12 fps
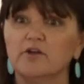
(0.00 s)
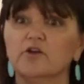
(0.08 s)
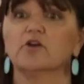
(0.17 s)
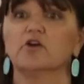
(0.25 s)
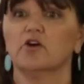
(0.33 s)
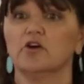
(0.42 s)

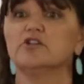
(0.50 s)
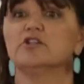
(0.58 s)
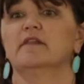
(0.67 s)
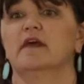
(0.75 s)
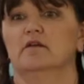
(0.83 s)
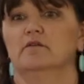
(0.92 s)
you're
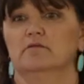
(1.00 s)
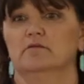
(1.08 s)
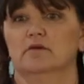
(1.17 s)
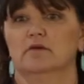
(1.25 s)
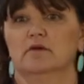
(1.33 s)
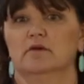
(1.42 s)
encouraging that.
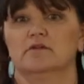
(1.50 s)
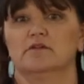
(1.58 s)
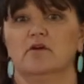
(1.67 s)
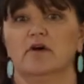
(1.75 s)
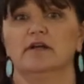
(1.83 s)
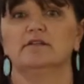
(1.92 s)

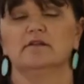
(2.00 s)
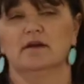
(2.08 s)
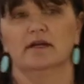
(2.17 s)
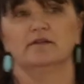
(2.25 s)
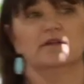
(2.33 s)
So I, I